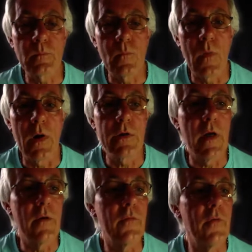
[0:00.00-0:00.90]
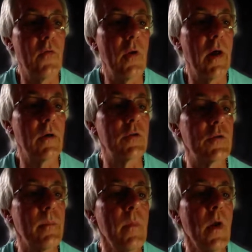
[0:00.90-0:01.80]
Eyes down for a full house.
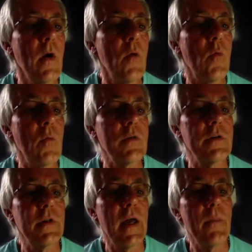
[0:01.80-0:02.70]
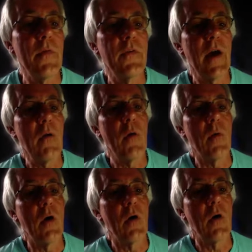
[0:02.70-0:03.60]
What was the name of the tower
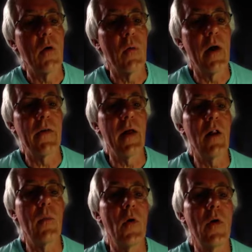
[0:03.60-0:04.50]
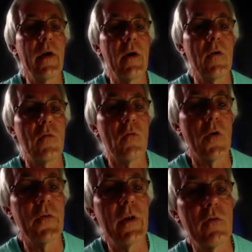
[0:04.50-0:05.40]
block where Del Boy and
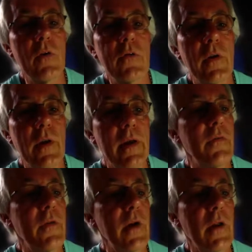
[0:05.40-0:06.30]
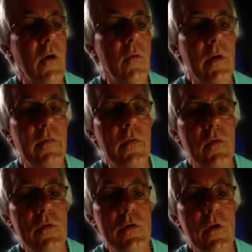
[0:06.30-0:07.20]
Rodney Trotter lived in Only
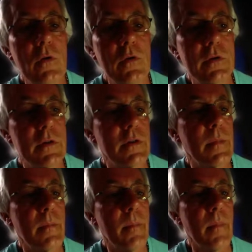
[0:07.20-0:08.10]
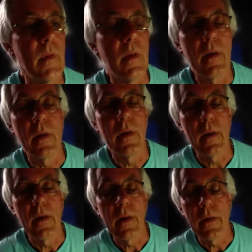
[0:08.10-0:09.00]
Fools and Horses?
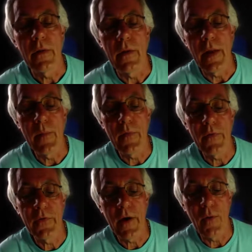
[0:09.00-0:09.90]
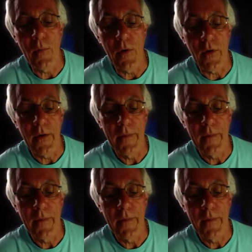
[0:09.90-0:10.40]
The name of the tower block.